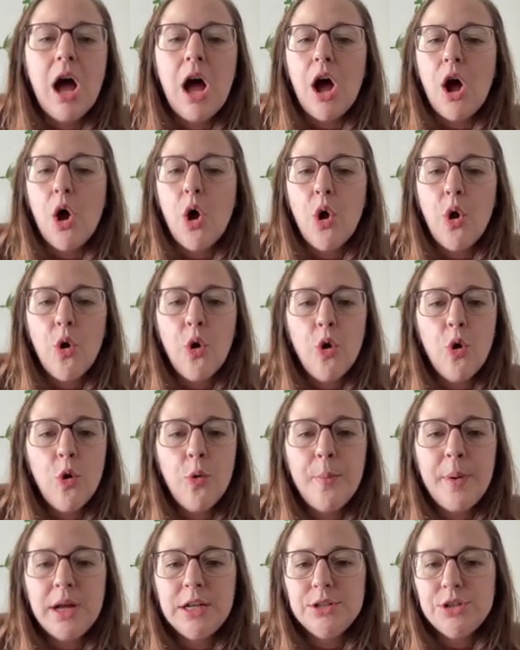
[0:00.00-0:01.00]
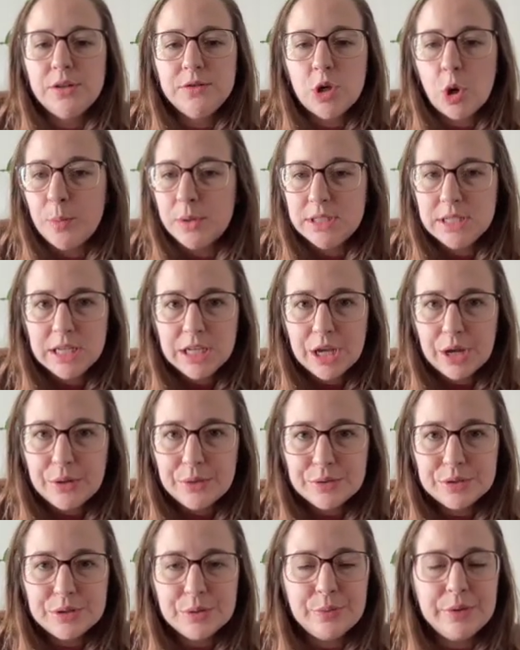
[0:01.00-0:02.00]
A whole bunch of
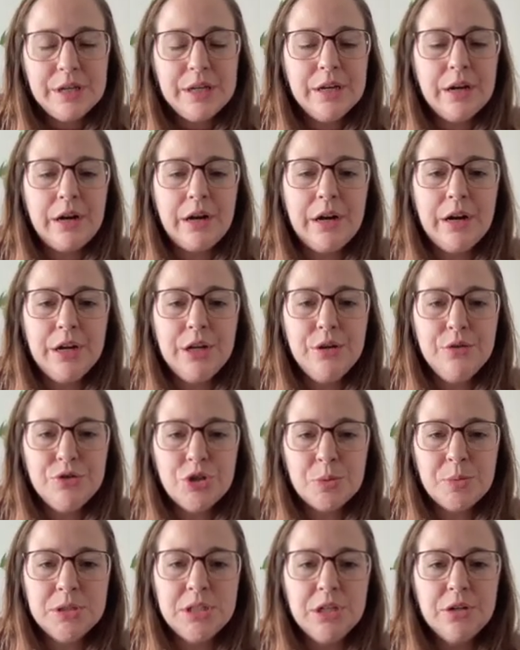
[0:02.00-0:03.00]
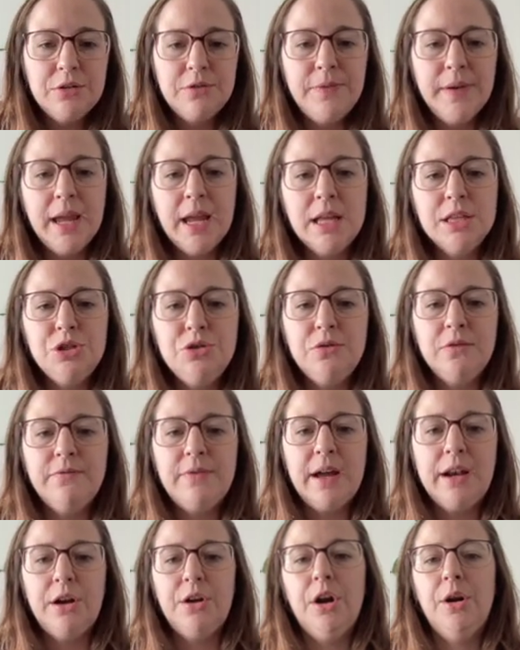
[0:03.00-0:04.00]
tomatillos. We are huge tomatillo fans. You can
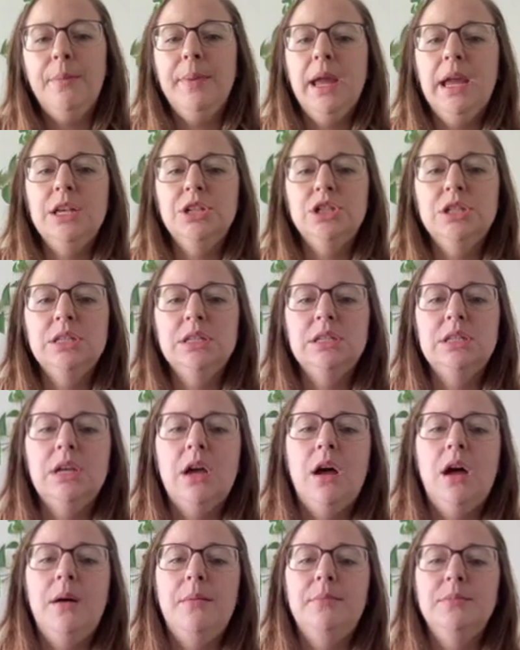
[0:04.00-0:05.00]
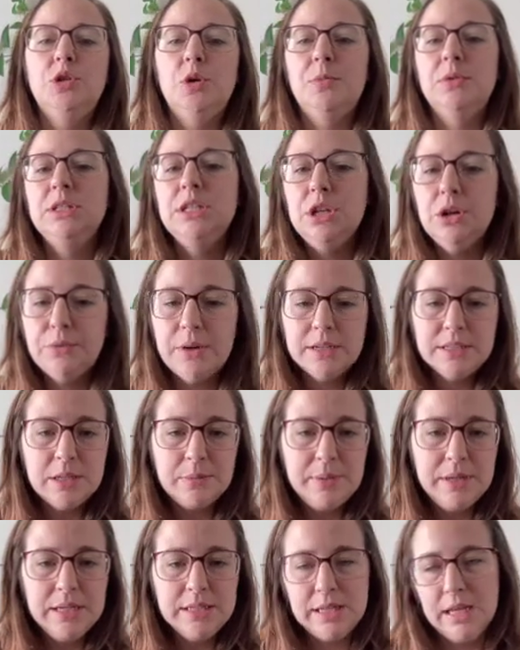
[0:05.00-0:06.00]
find on our pages tomatillo
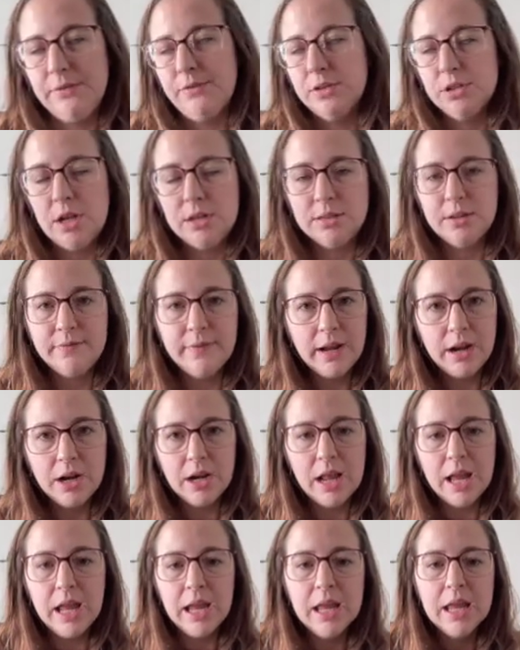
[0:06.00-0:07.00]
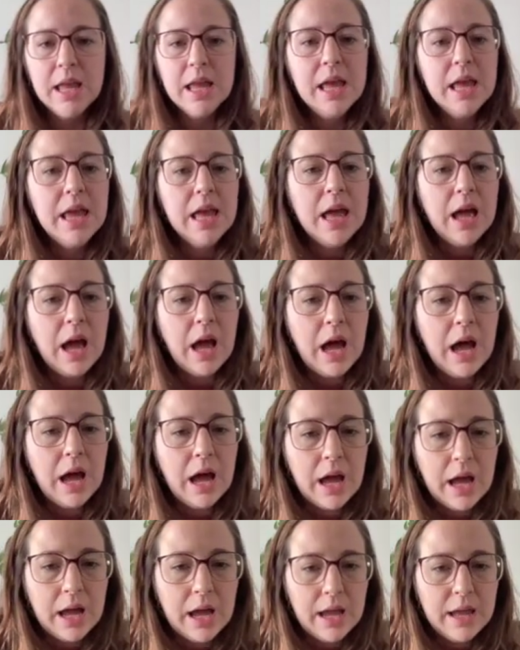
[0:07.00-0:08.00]
recipes like for salsa verde.
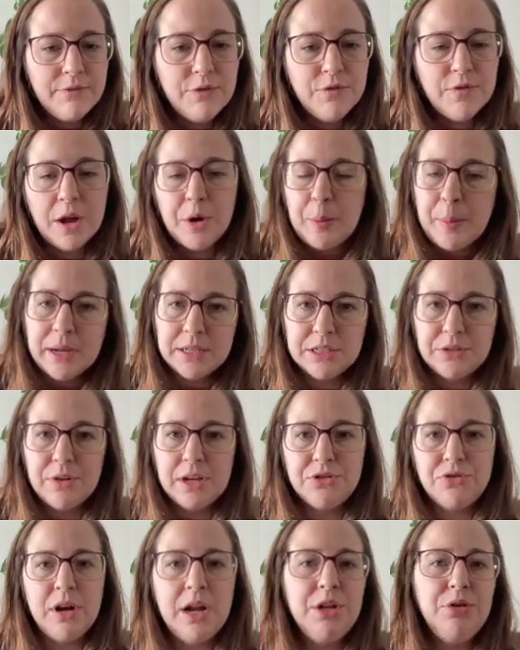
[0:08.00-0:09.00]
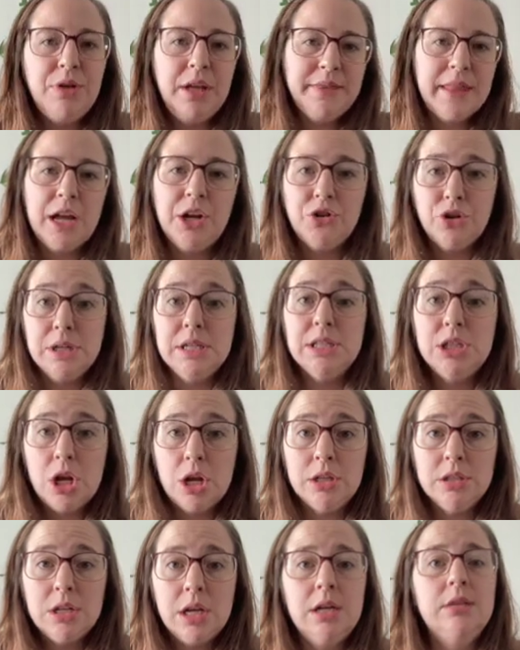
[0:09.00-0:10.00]
If you've gone to a Mexican restaurant and you like that green
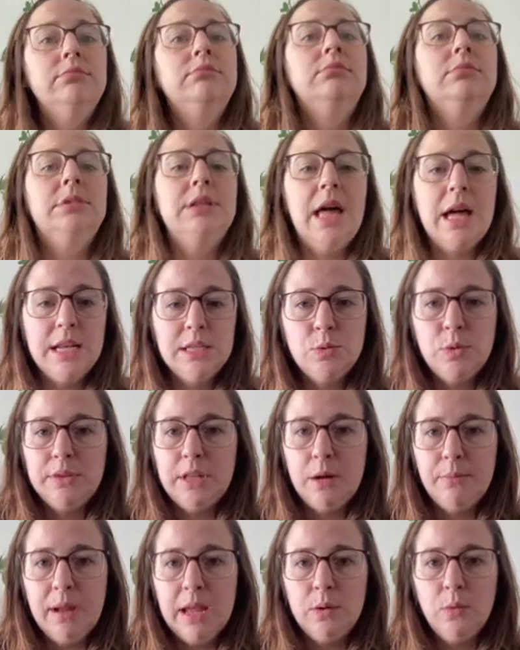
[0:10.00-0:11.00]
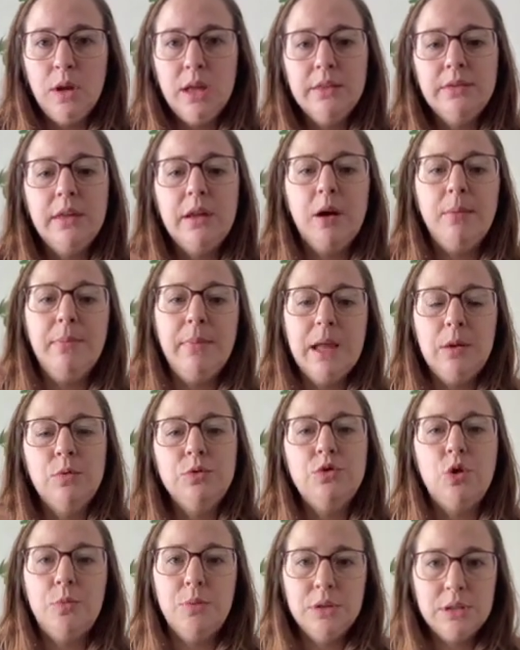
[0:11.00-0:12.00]
salsa, that is what they're made with. They are made
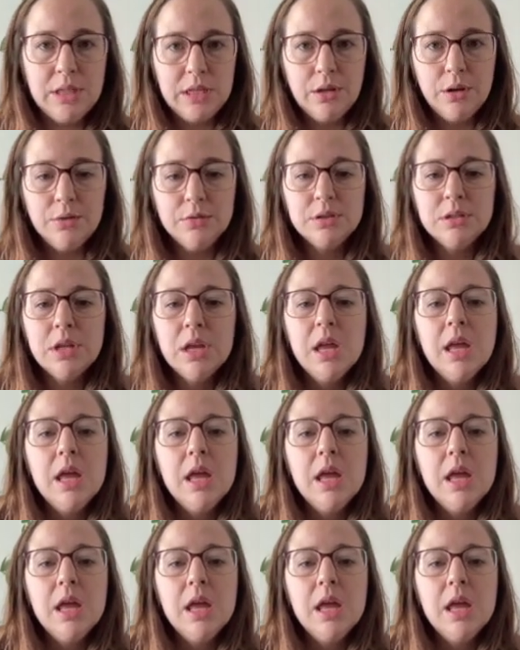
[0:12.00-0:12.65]
with tomatillos.